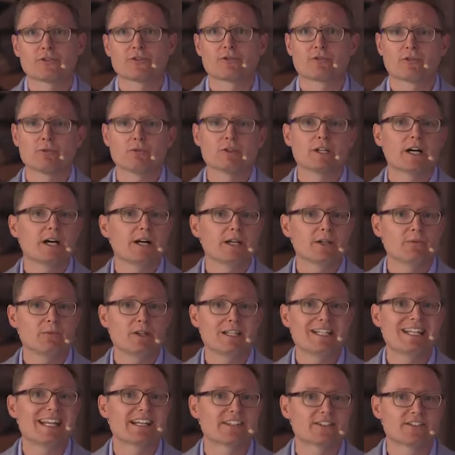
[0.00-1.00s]
drone highway
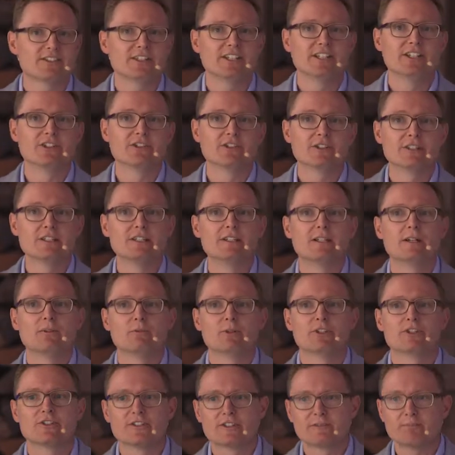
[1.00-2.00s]
next year,
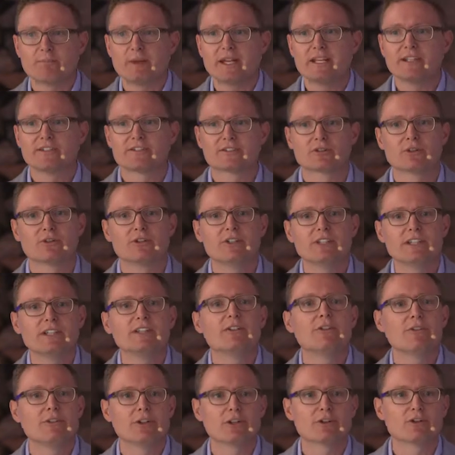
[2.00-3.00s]
which is based on the
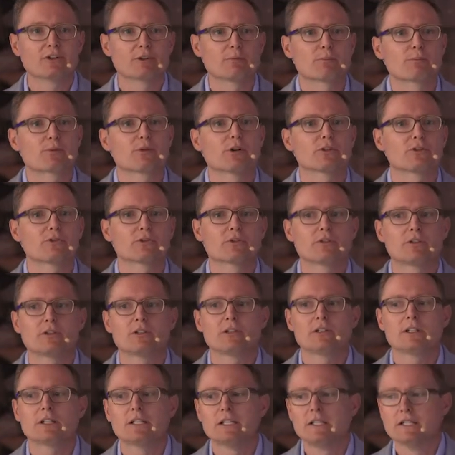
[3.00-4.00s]
Ethereum
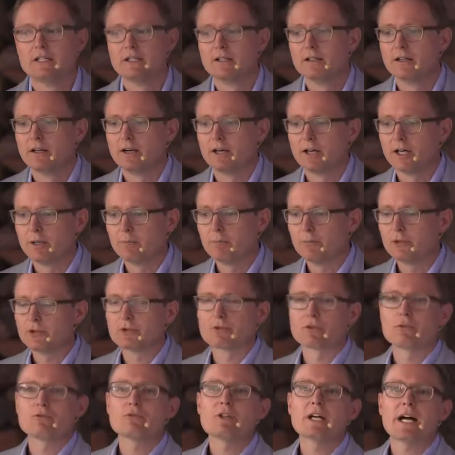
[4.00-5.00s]
protocol.
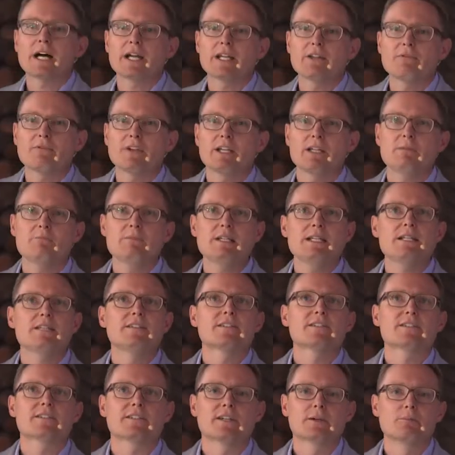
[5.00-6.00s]
Drone highway
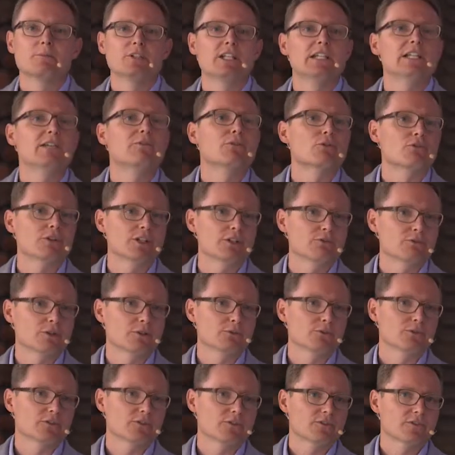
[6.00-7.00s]
means delivery
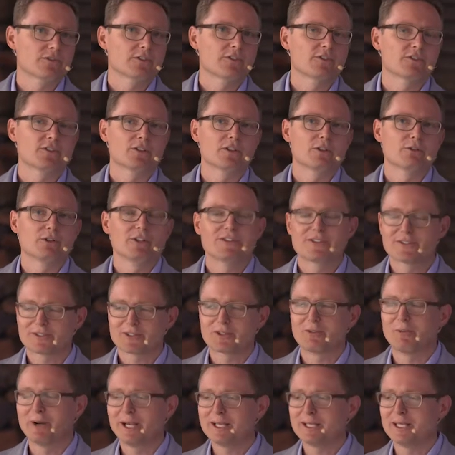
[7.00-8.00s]
drones. So it's
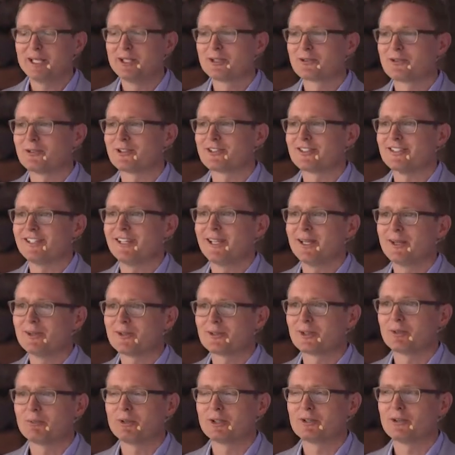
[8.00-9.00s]
quite interesting.
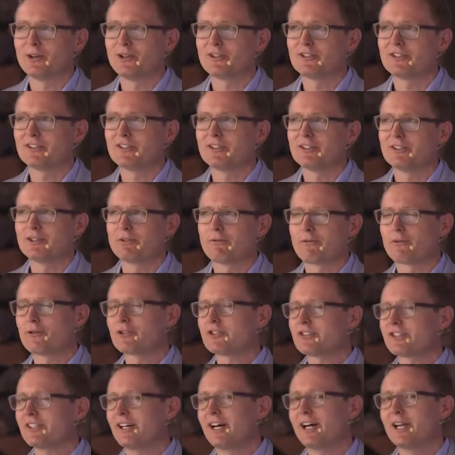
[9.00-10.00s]
So because the
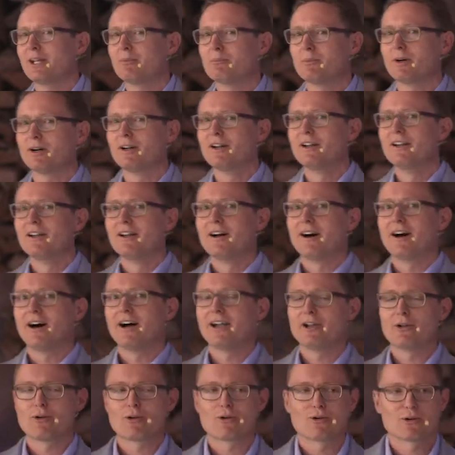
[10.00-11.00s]
first time
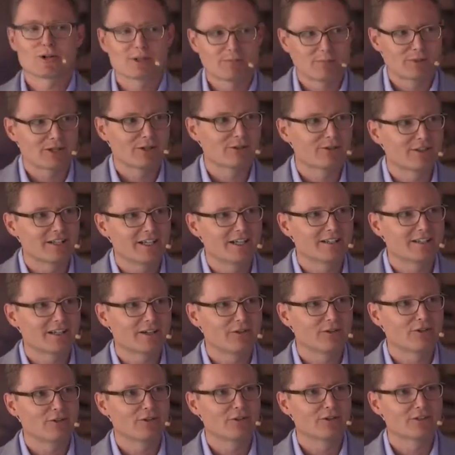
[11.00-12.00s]
I heard about that, I
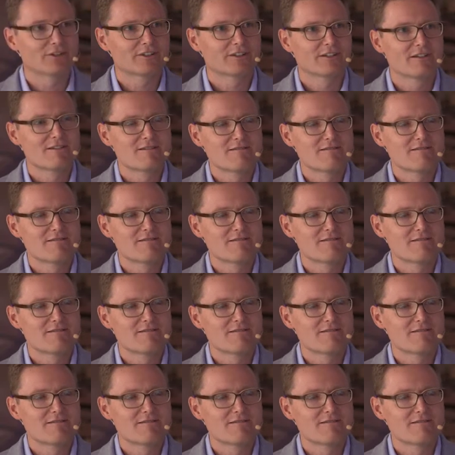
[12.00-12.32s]
thought,